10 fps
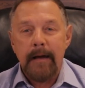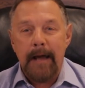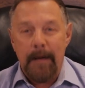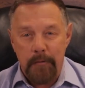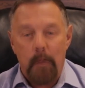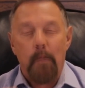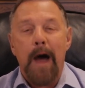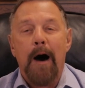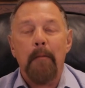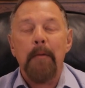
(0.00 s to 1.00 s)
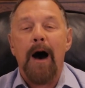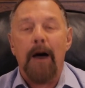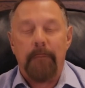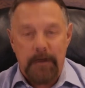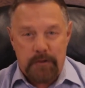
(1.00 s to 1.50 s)
in the realm
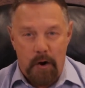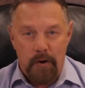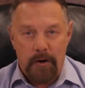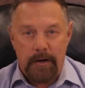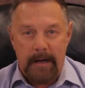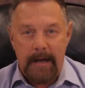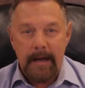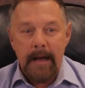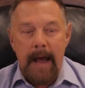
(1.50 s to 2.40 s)
of eternity.